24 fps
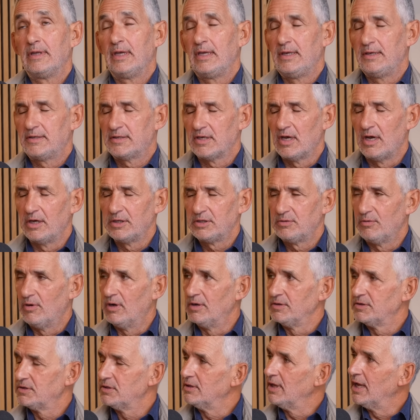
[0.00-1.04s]
it's hard to
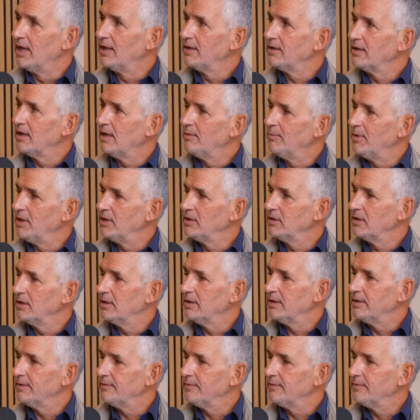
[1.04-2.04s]
answer that. I mean,